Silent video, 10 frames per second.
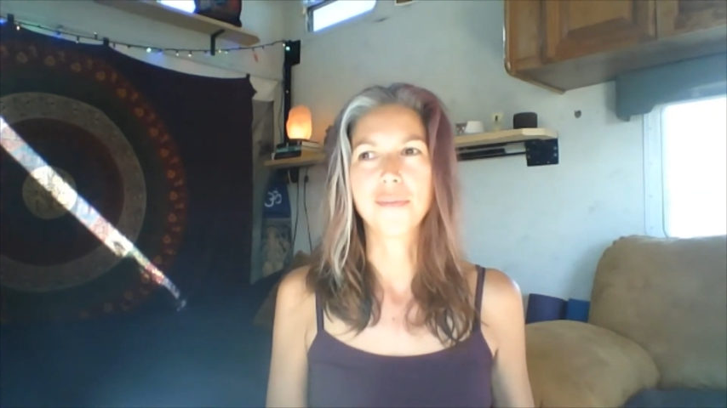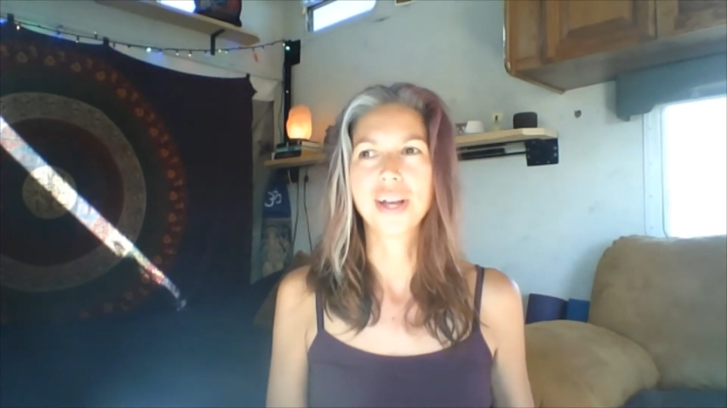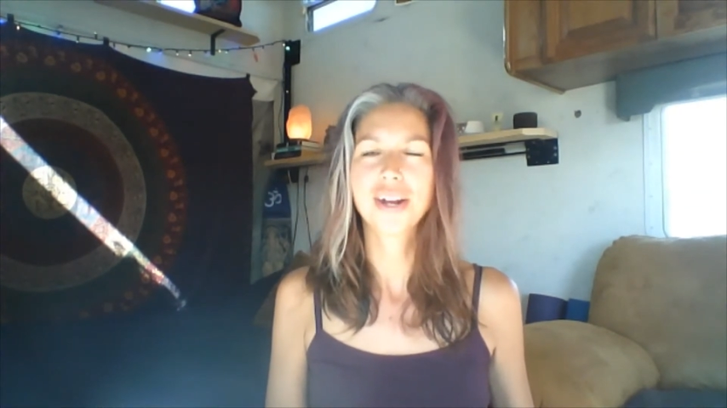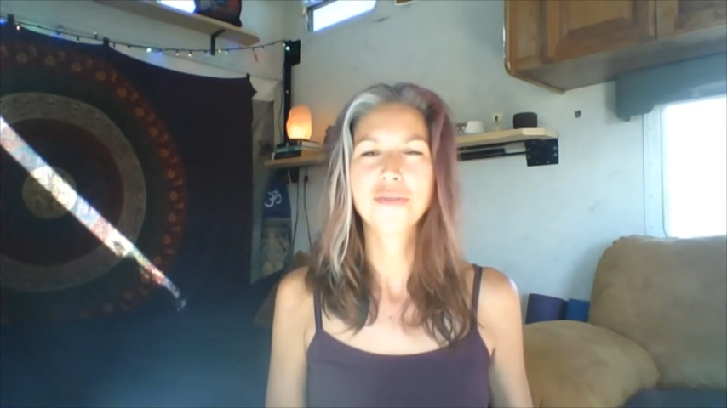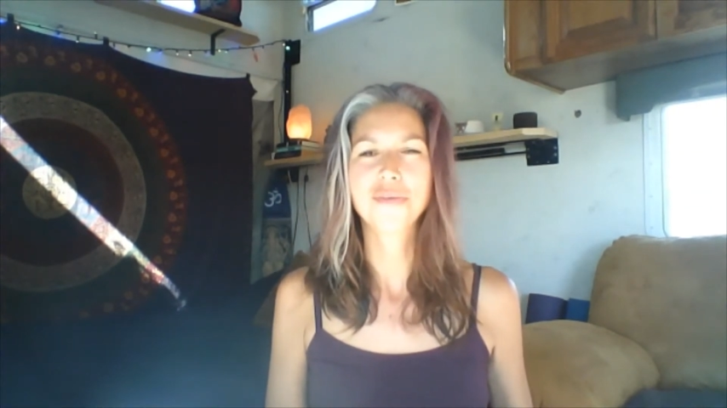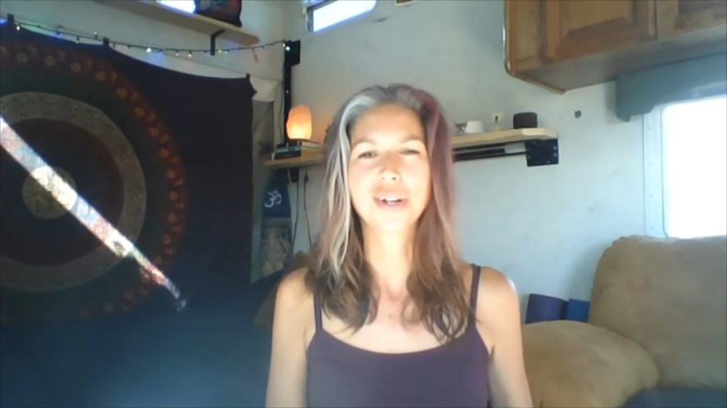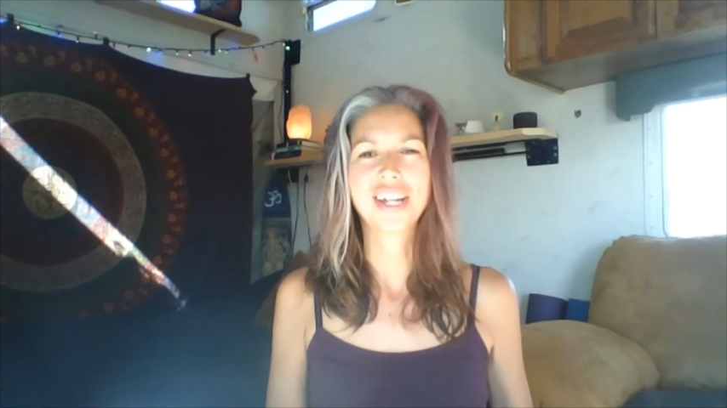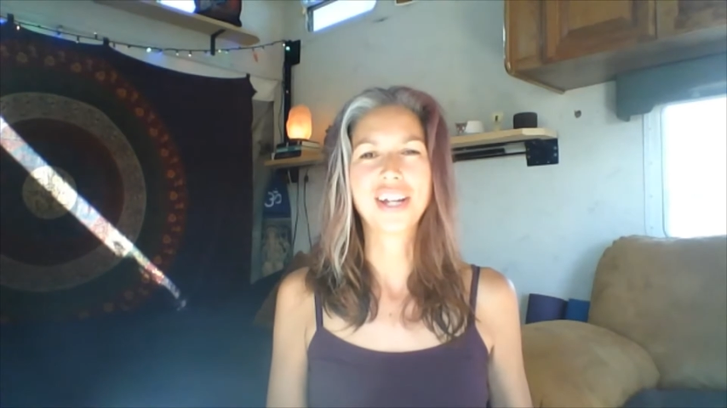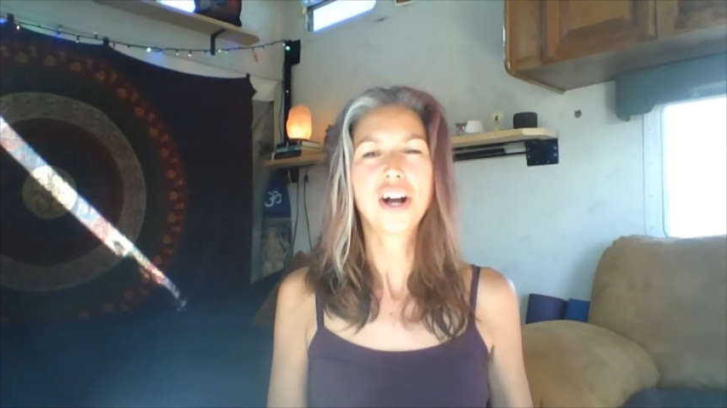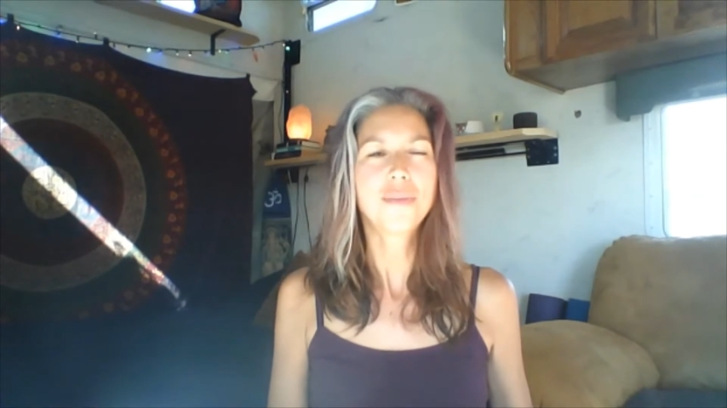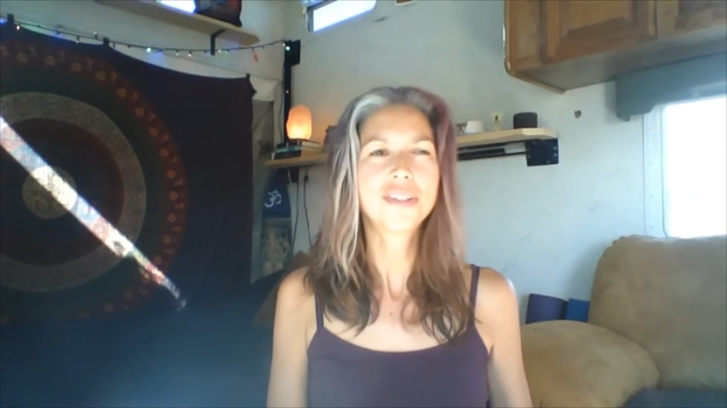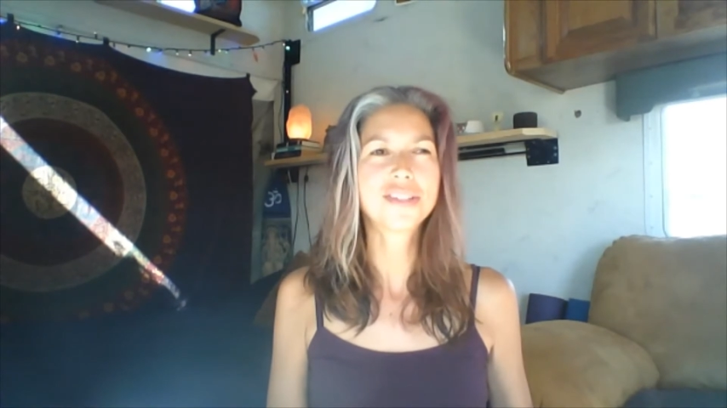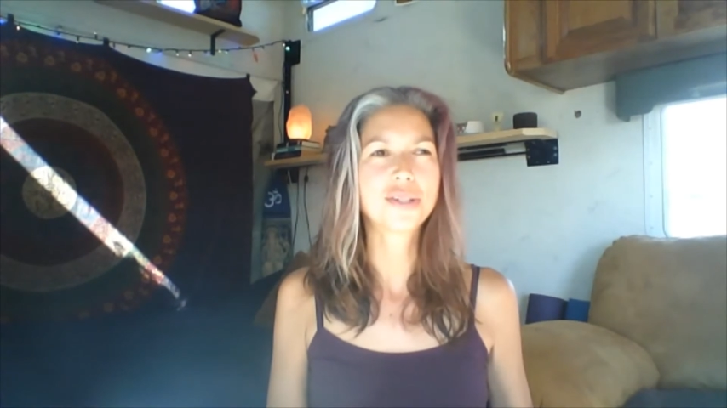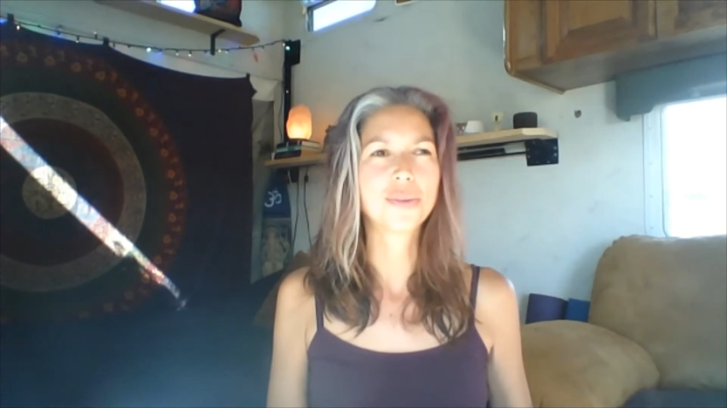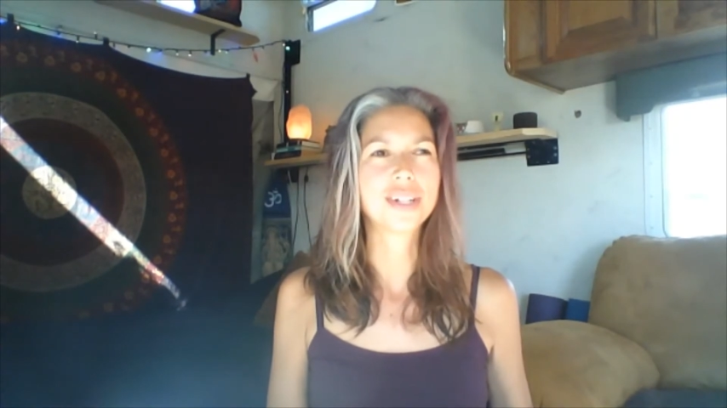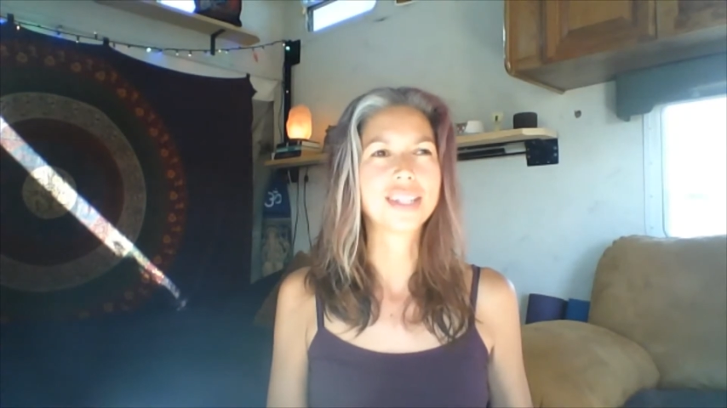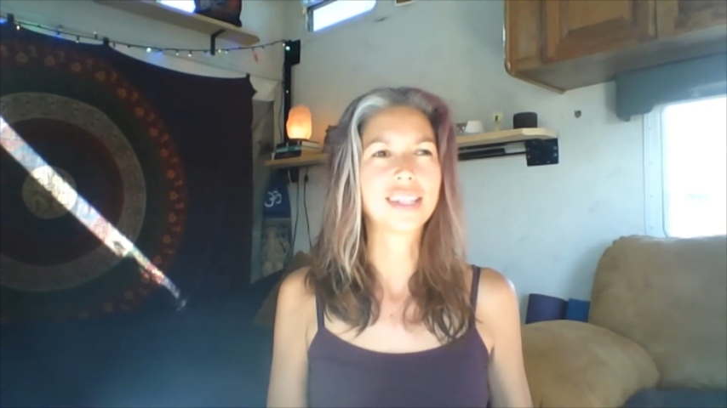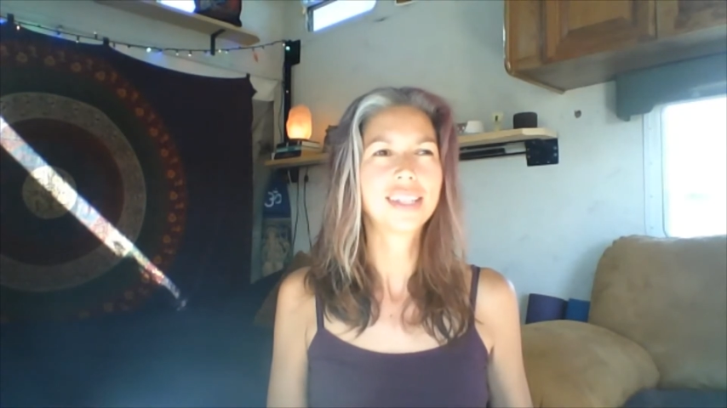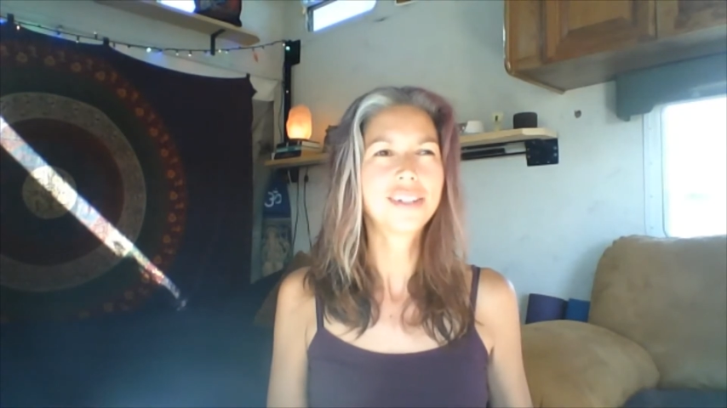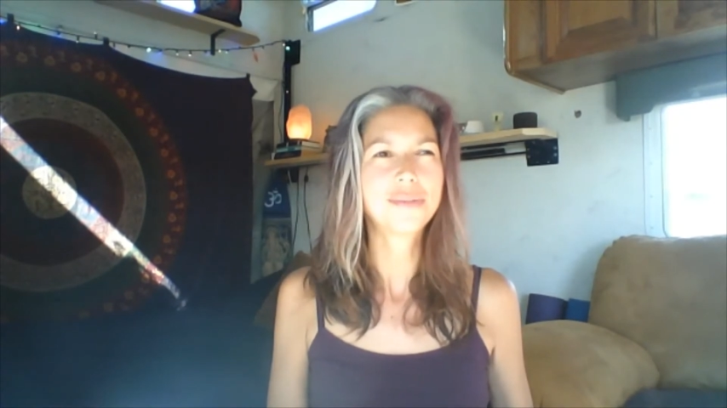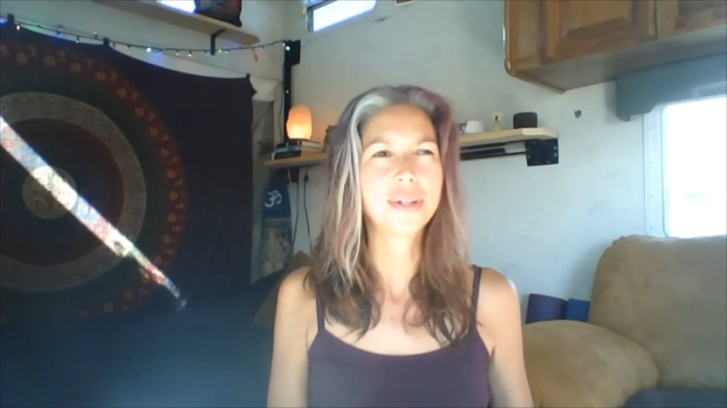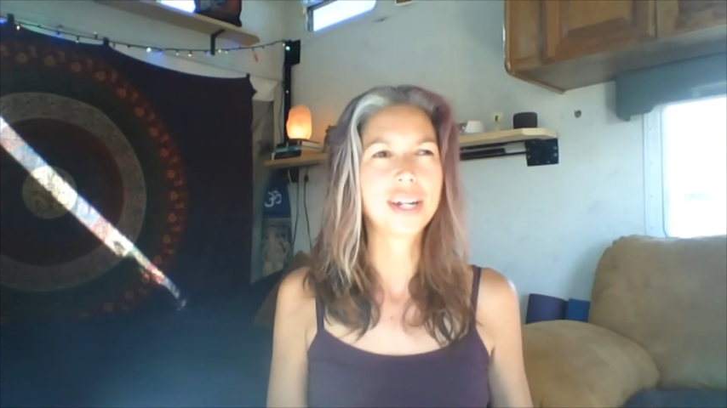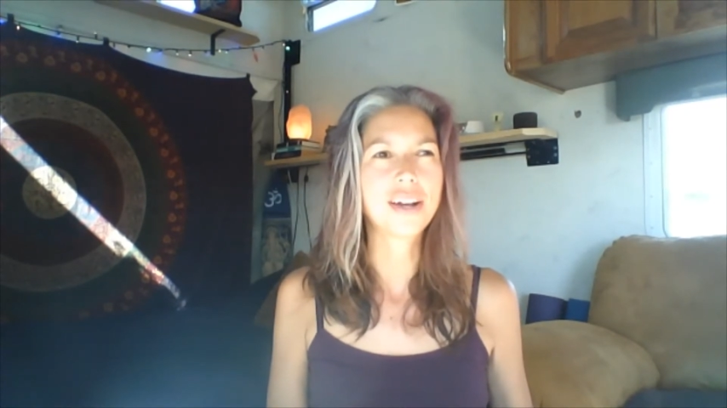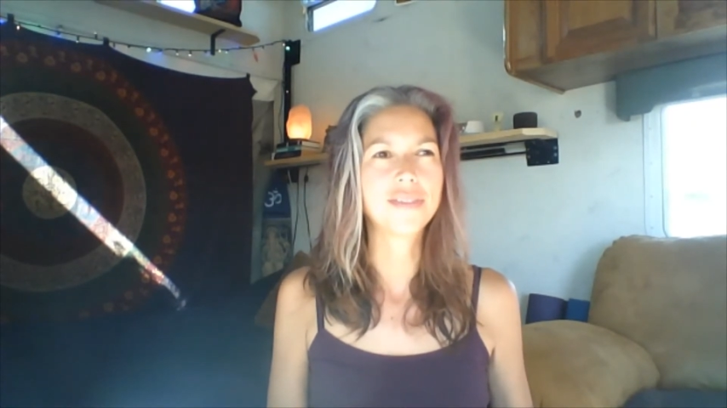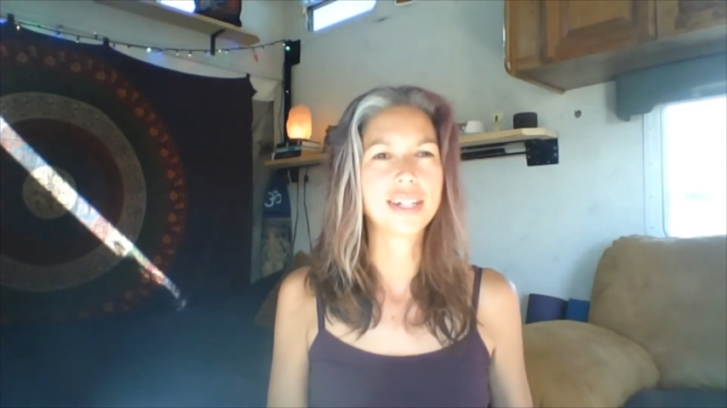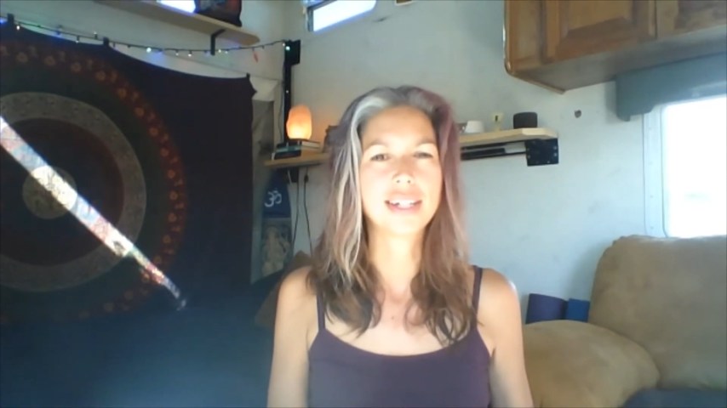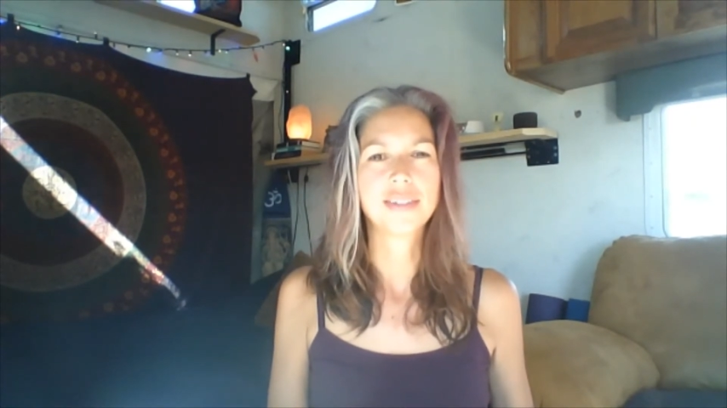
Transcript: kind of working almost towards a little bit of a,